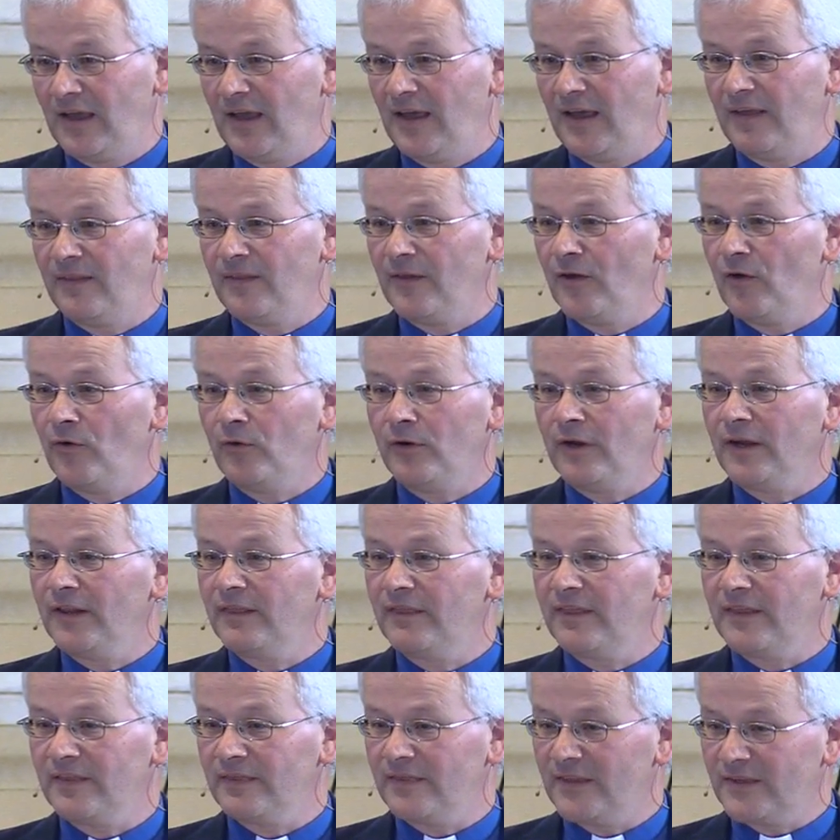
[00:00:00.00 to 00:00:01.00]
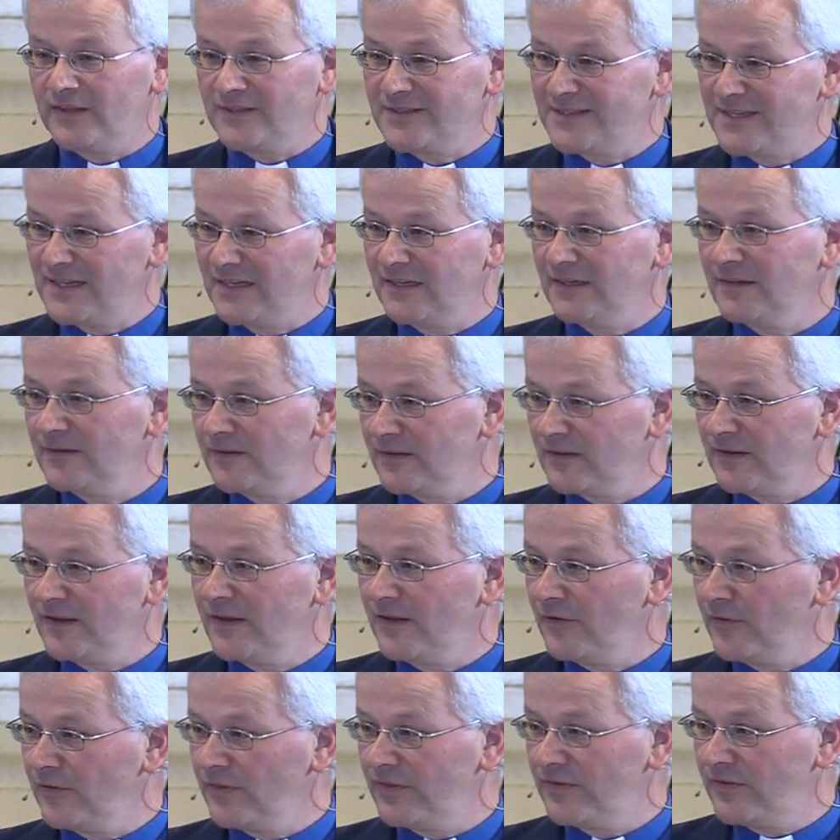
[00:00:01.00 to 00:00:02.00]
And the only thing that didn't
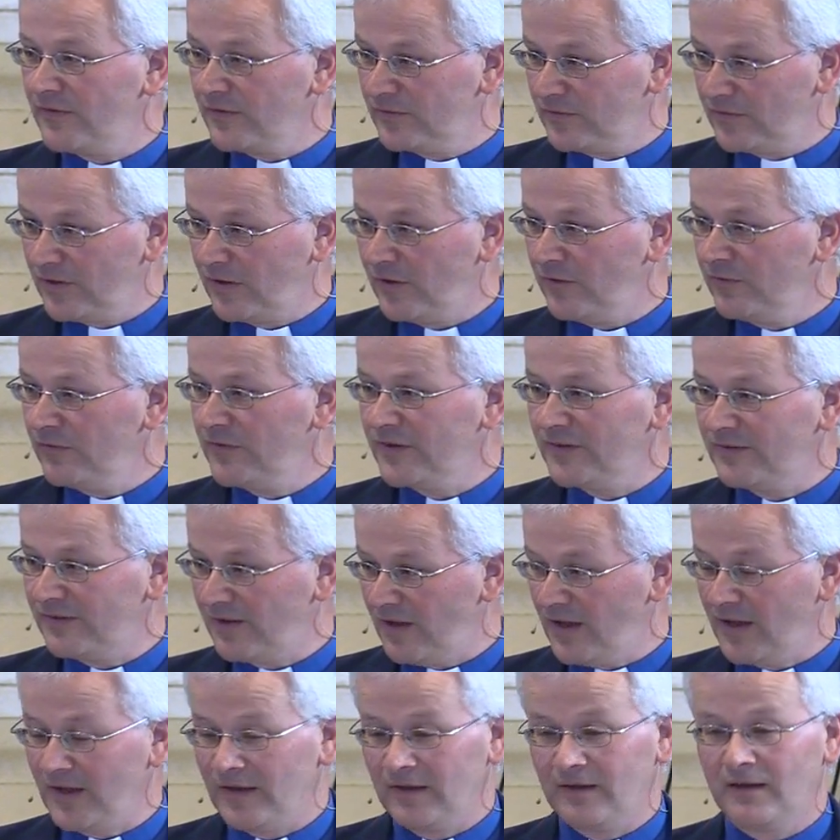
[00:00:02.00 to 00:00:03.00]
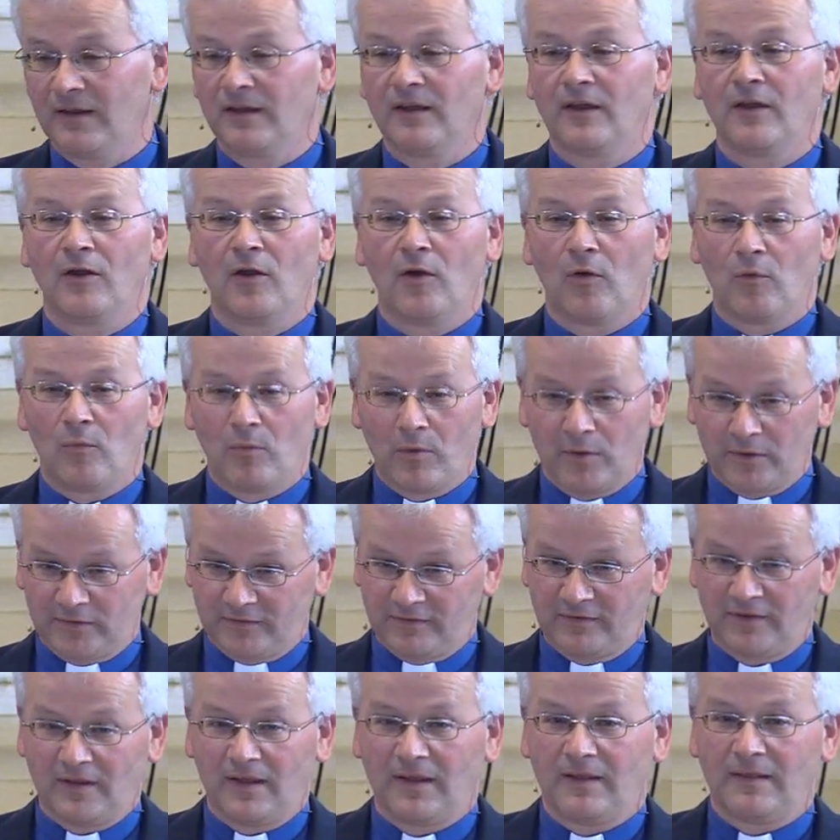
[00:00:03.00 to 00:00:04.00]
turn the tide
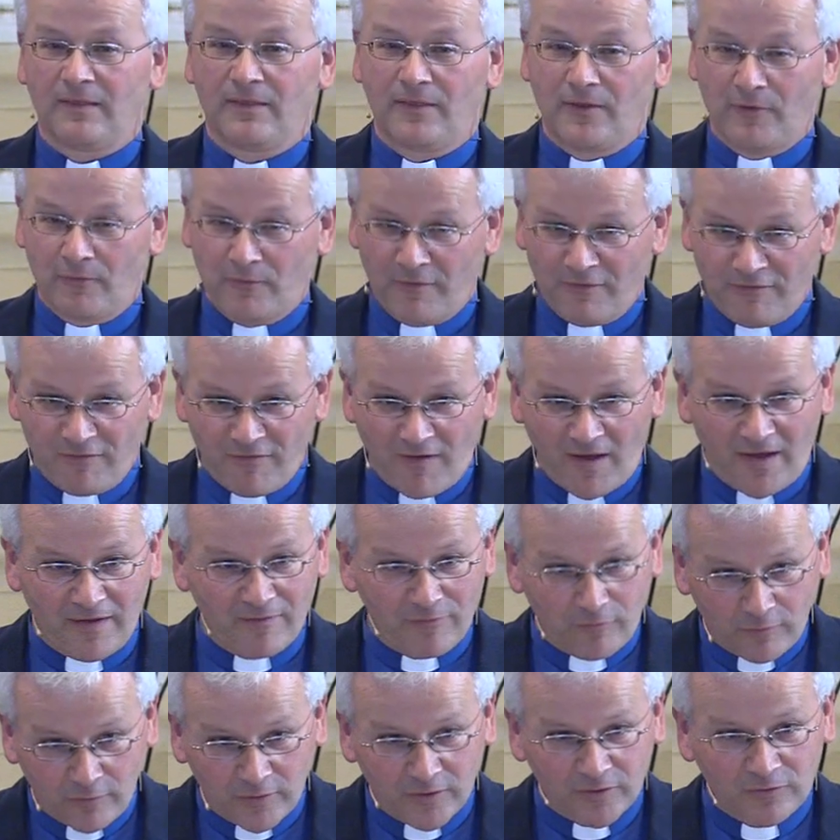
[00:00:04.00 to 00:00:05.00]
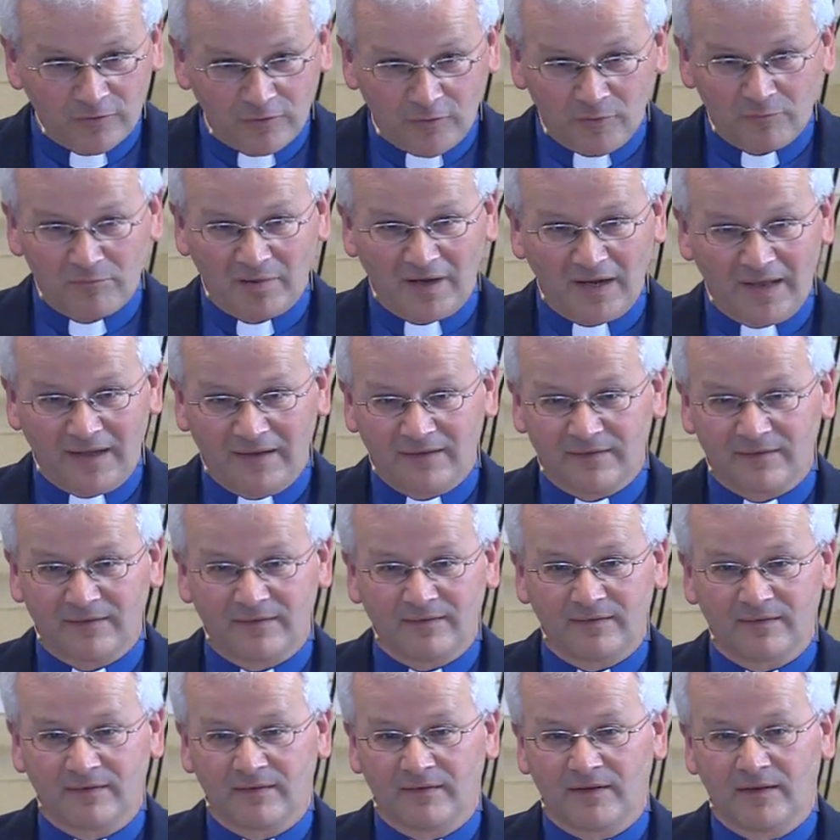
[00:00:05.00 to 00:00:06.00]
was the revival that took
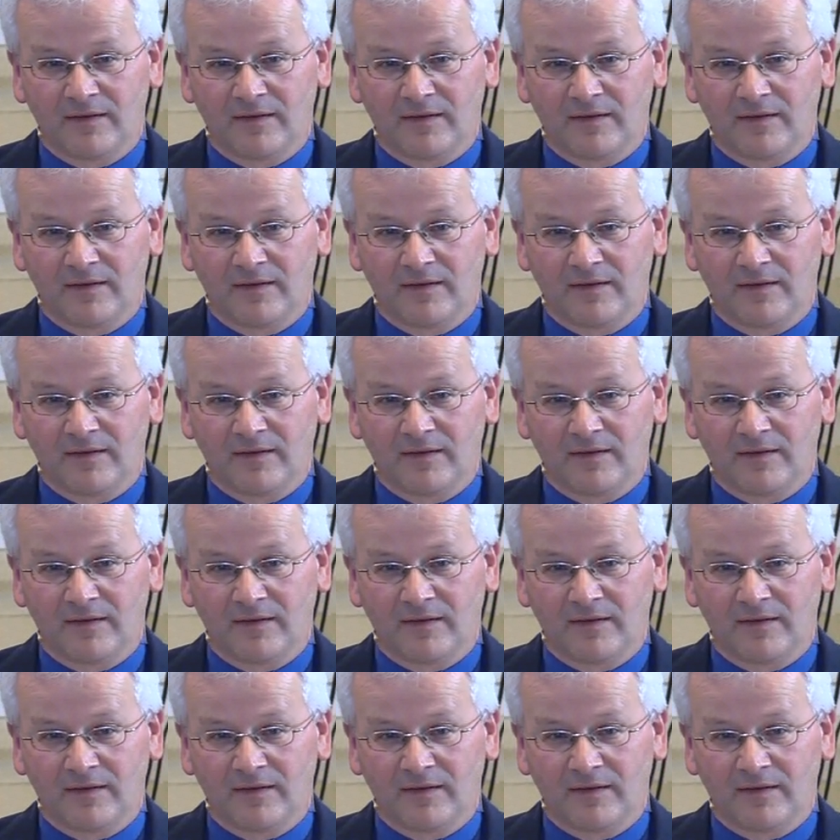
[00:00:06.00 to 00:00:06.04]
place.